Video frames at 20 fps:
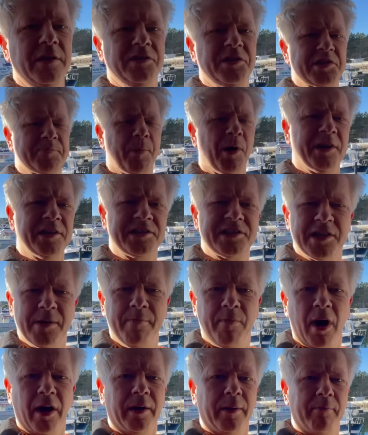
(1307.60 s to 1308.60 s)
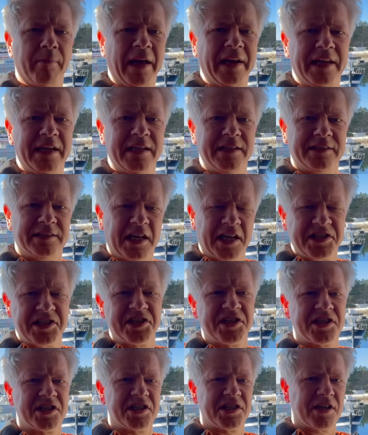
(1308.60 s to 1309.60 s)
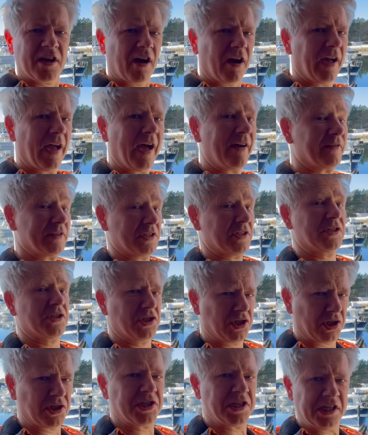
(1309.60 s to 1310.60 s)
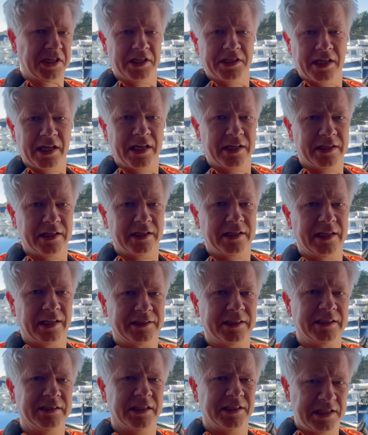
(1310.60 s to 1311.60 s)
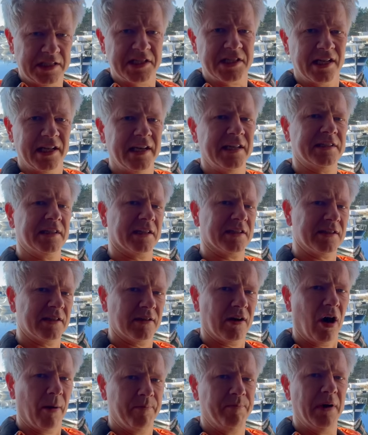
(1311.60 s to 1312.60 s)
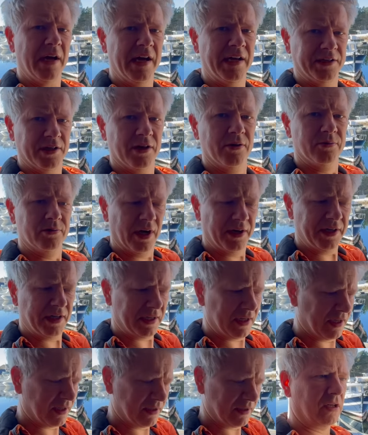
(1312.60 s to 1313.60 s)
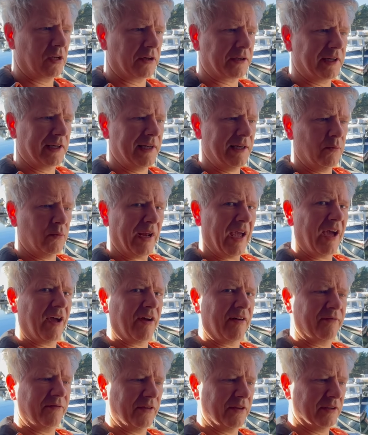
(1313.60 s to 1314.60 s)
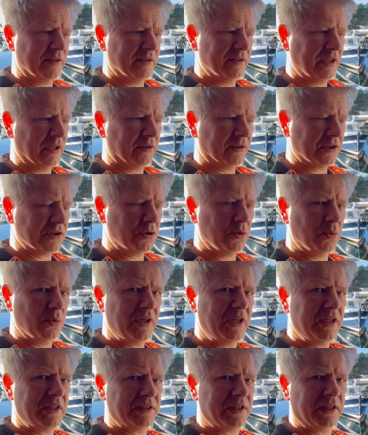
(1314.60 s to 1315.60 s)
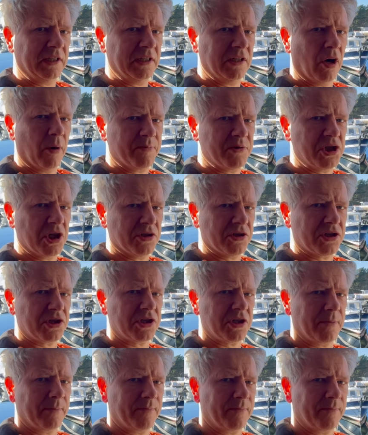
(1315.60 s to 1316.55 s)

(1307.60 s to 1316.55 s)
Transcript: Despite my many tests, I haven't succeeded in getting the diesel heater up and running. Luckily, we have the other two heating options.